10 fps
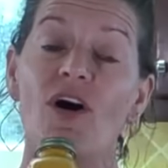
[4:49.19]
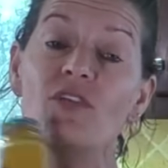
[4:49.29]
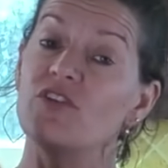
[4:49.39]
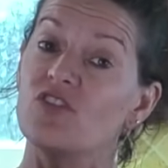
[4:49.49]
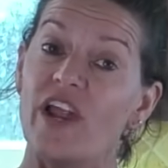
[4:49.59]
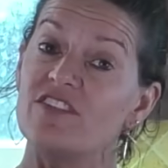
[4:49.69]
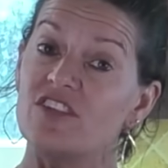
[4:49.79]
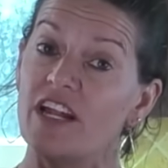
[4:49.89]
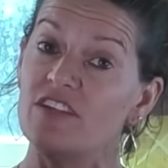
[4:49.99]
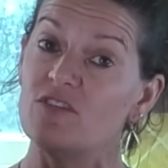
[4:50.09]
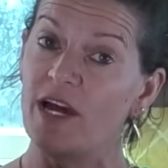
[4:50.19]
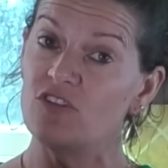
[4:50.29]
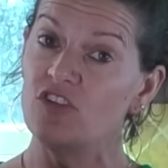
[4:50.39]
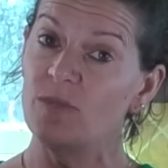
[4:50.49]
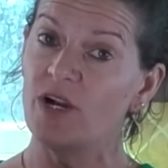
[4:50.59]
all those great studies about
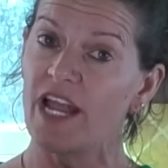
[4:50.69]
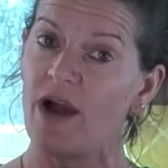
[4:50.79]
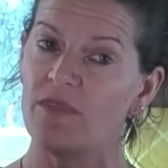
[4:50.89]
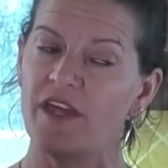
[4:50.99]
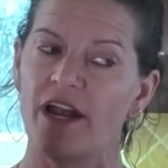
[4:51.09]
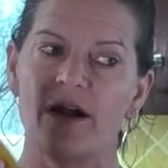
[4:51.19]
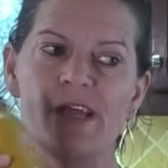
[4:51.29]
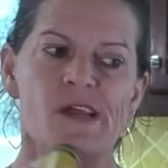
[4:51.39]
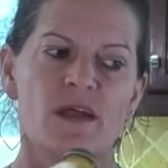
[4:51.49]
turmeric out there,